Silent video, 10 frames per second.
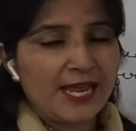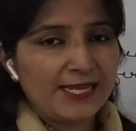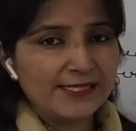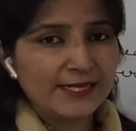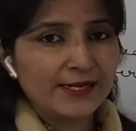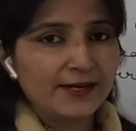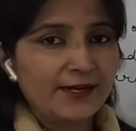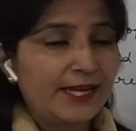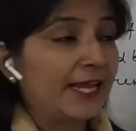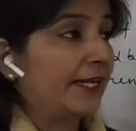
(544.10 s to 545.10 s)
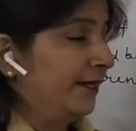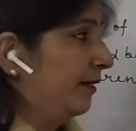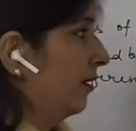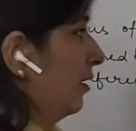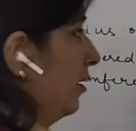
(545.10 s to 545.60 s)
has taken,
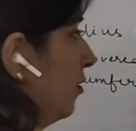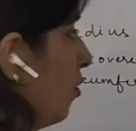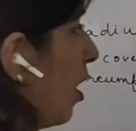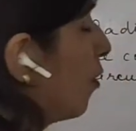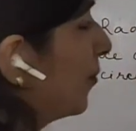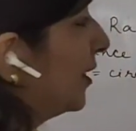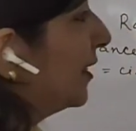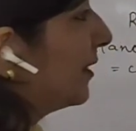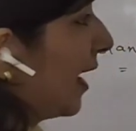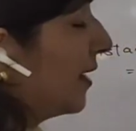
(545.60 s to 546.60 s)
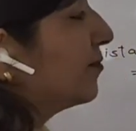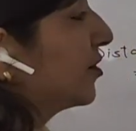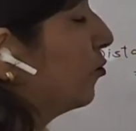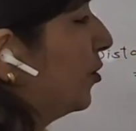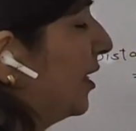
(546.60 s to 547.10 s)
or how many times the
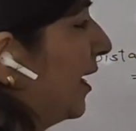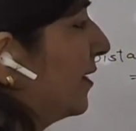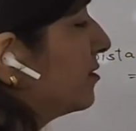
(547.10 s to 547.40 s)
wheel has